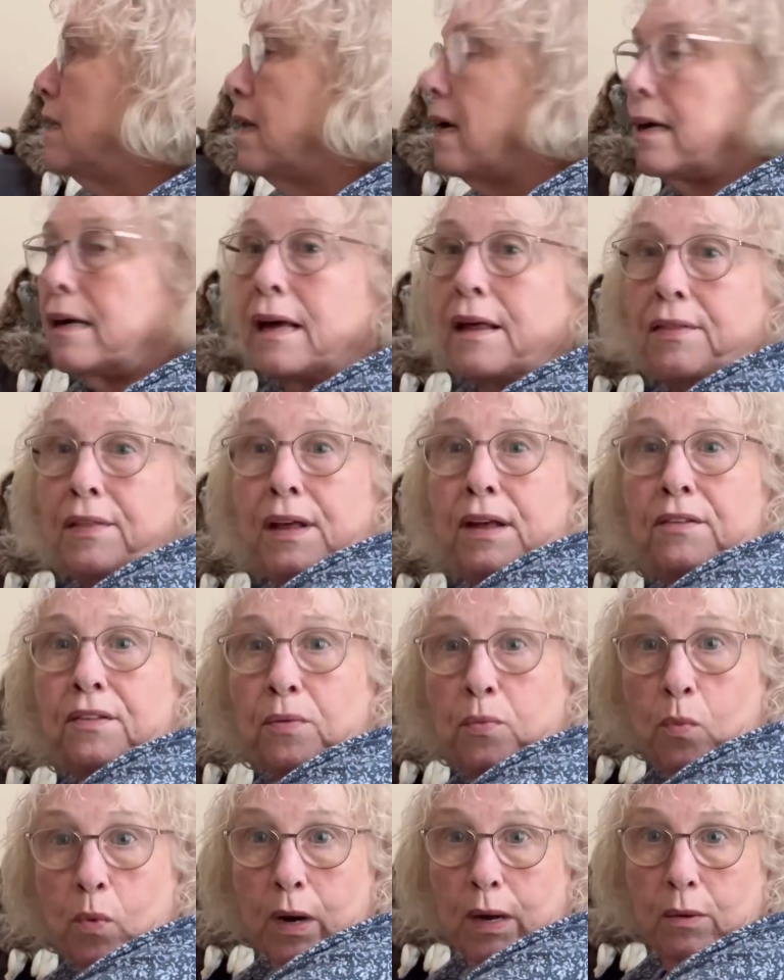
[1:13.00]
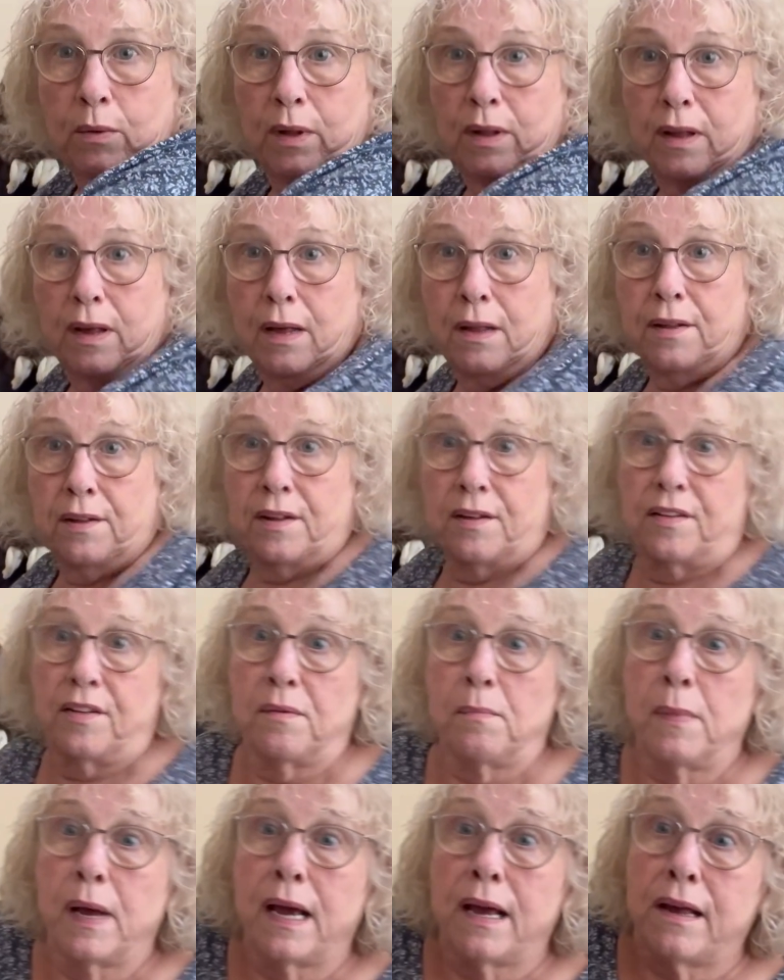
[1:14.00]
Okay, this one was, this is
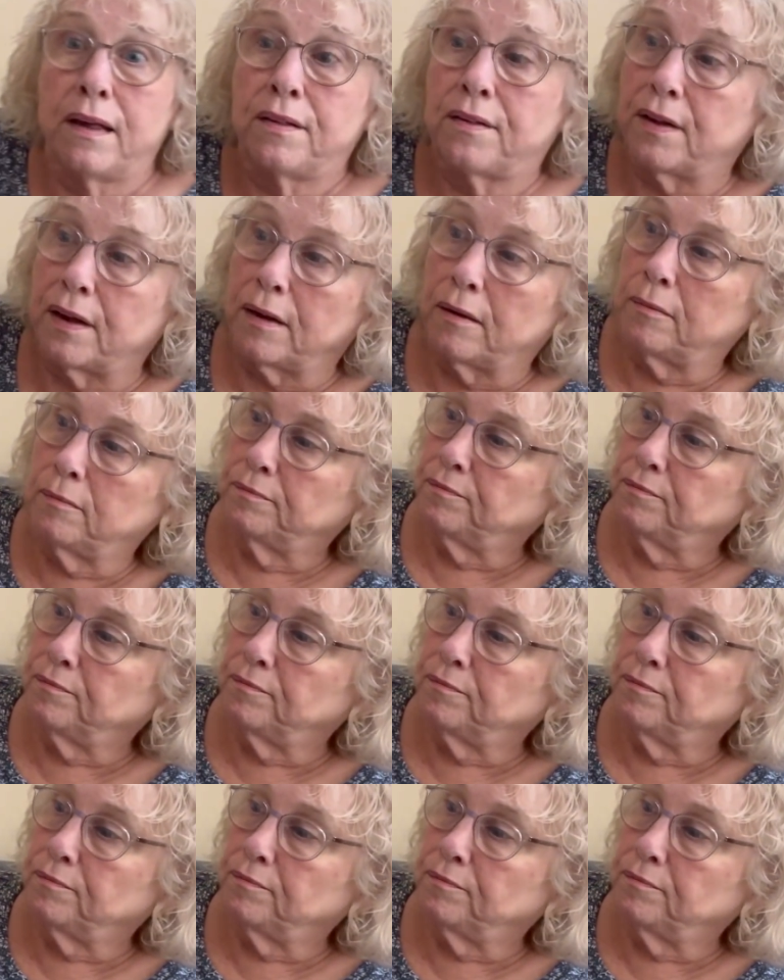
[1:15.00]
amazing.